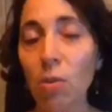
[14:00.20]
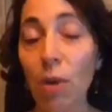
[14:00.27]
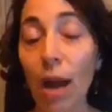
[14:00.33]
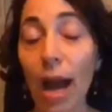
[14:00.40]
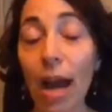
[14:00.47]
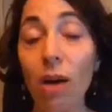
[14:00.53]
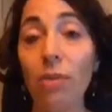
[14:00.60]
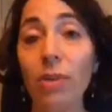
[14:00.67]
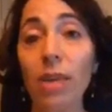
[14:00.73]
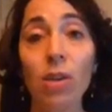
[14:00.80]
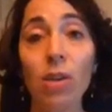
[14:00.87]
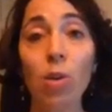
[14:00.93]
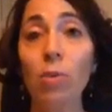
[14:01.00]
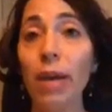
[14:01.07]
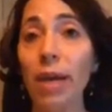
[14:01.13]
Wow,
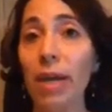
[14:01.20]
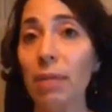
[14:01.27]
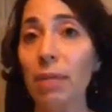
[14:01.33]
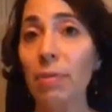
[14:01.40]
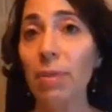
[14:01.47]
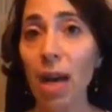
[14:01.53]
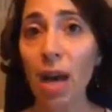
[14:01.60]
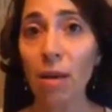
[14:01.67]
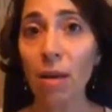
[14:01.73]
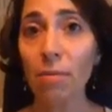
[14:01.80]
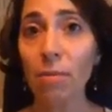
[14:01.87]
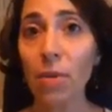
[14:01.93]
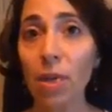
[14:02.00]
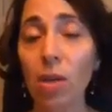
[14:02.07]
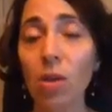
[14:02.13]
then who am I going to
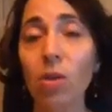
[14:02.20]
become?